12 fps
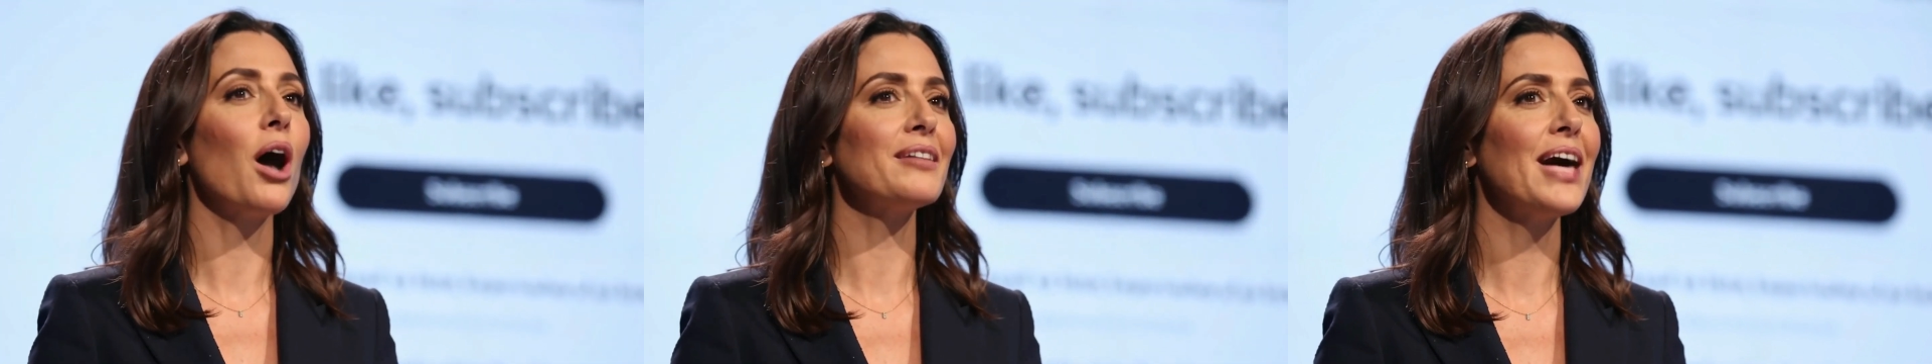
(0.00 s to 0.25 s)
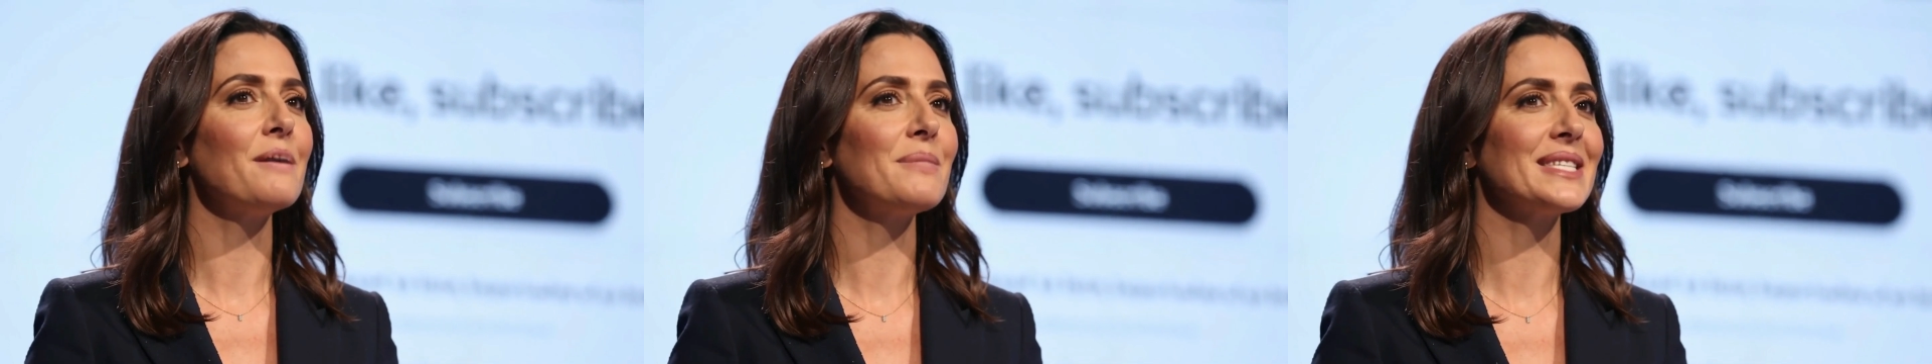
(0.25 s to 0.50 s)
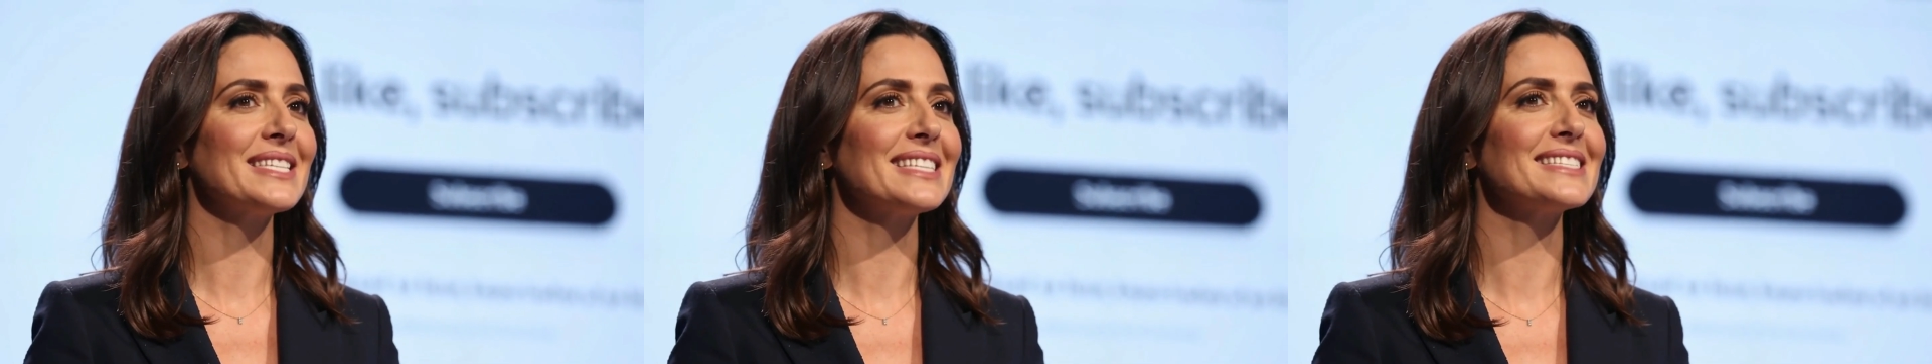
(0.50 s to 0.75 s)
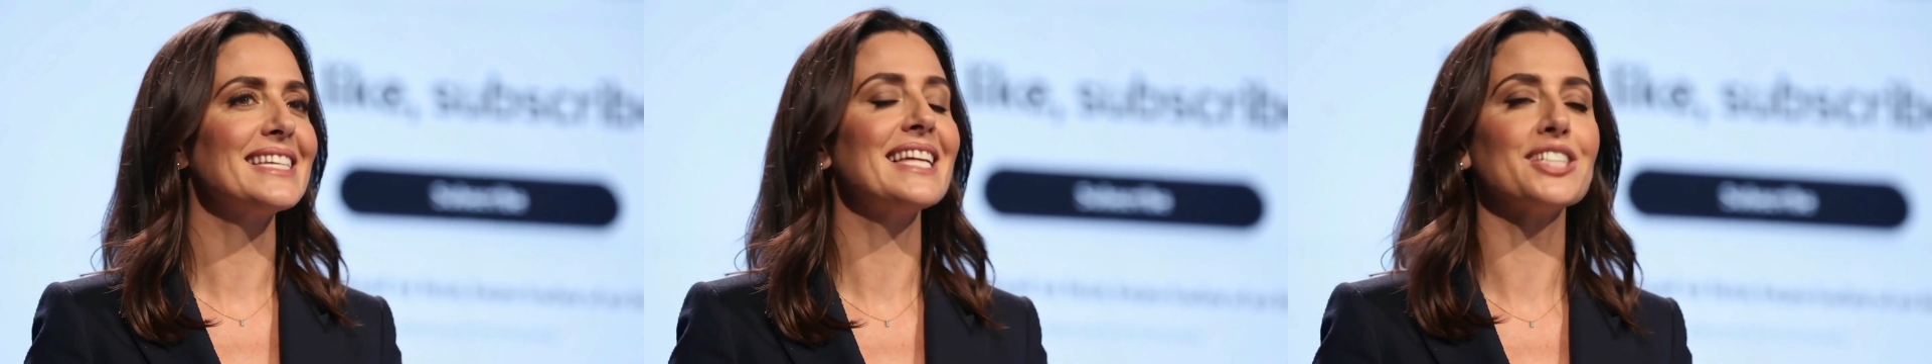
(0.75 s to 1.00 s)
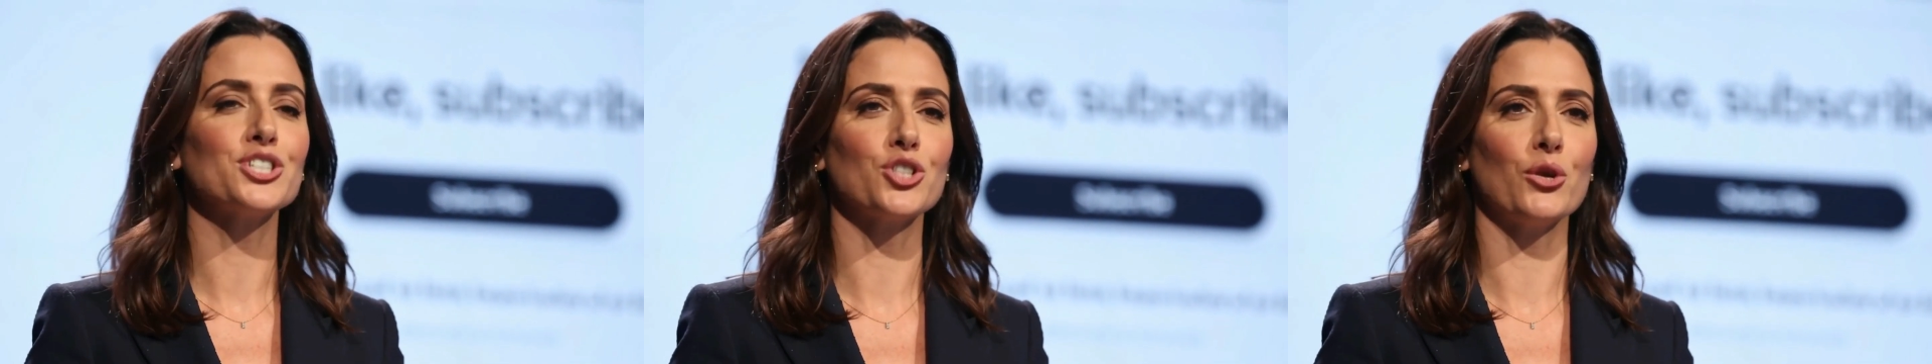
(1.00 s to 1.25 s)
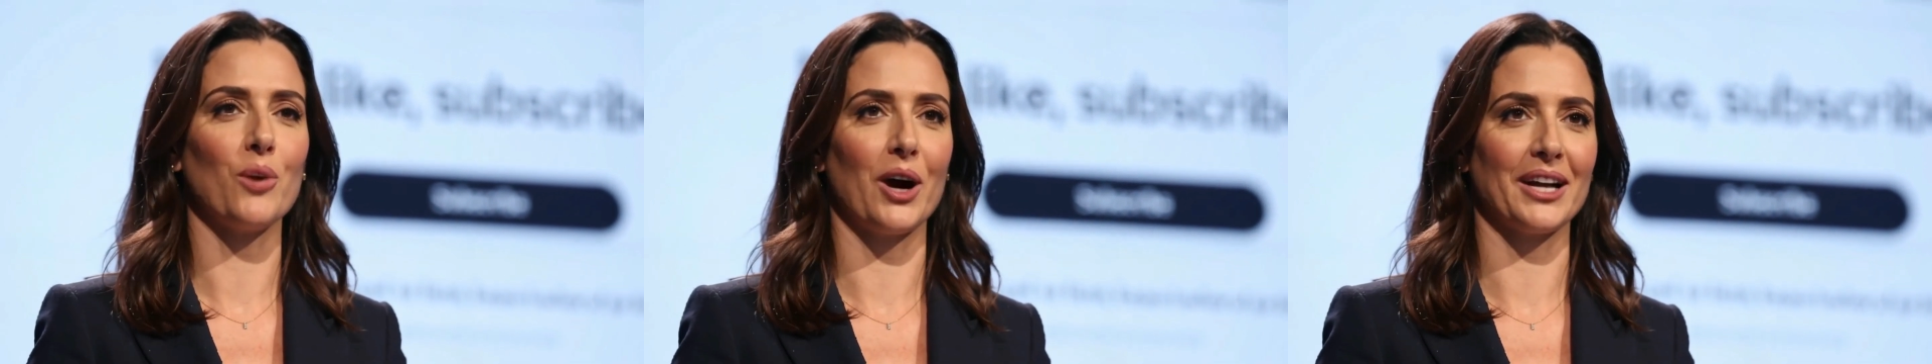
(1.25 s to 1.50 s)
online business and
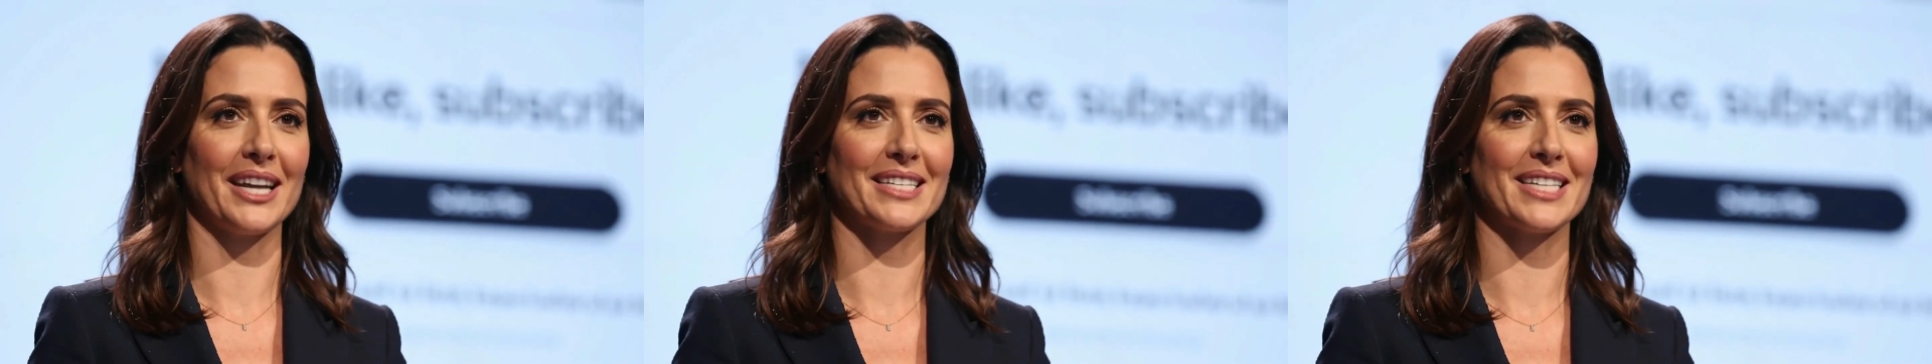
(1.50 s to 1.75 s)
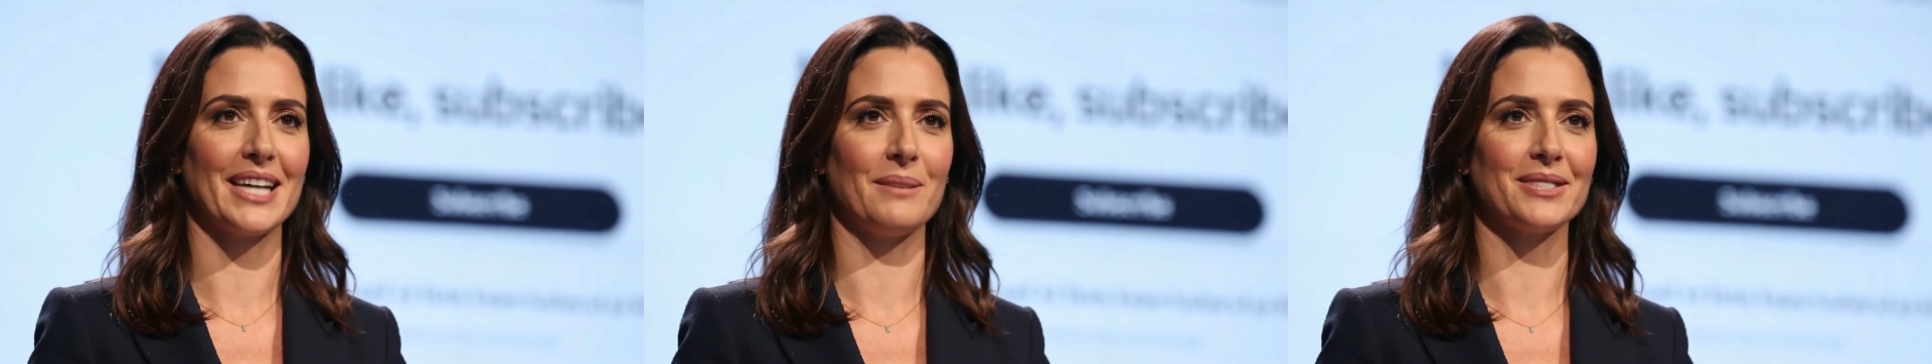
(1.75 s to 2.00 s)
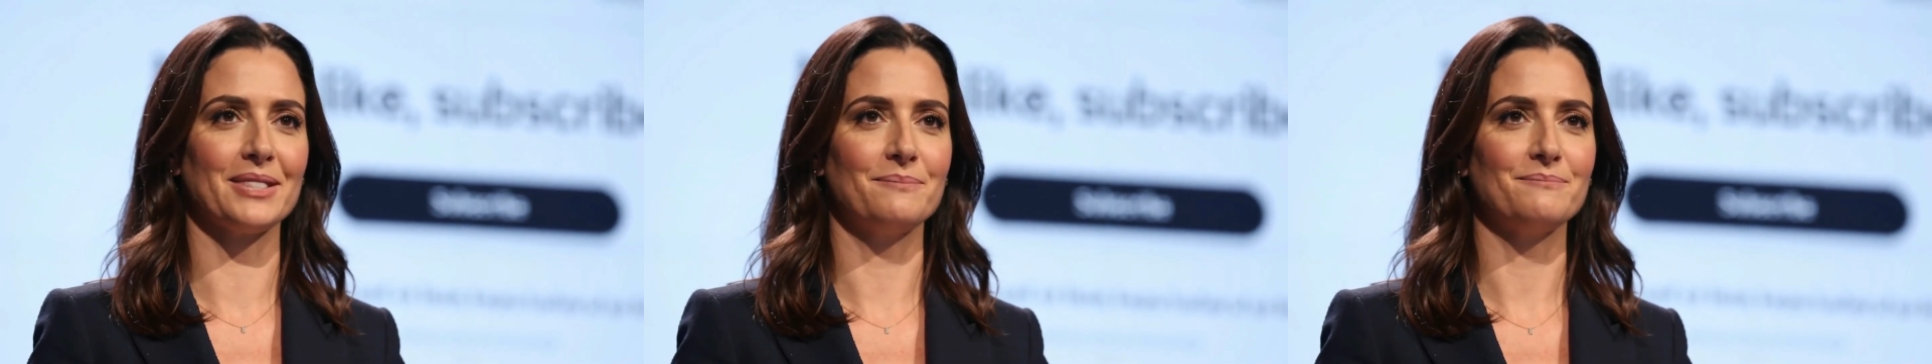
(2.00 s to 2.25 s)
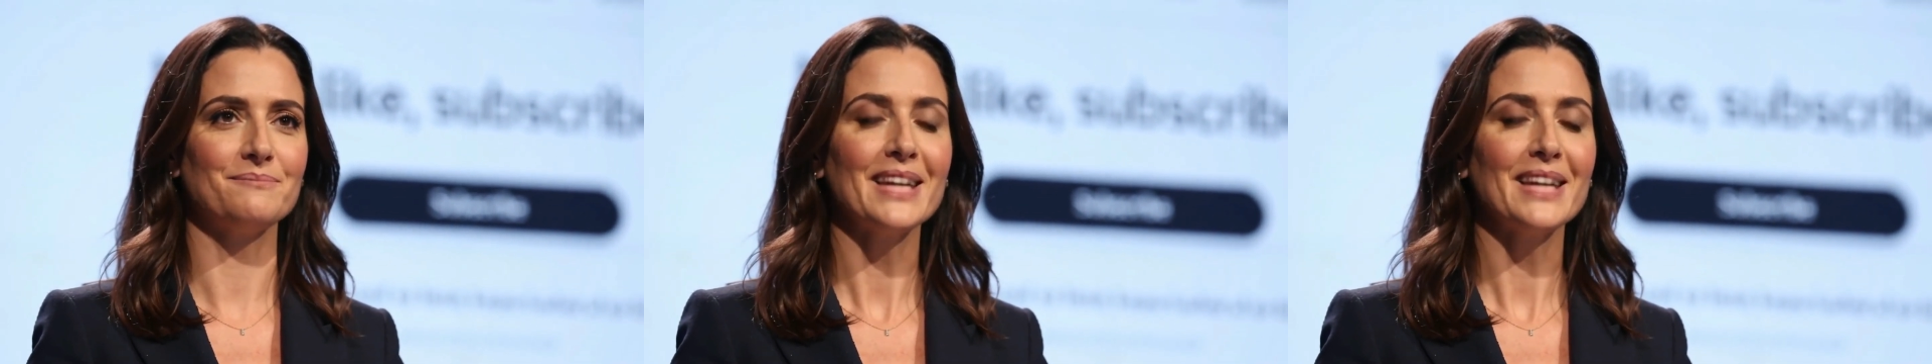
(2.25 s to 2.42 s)
digital marketing tips.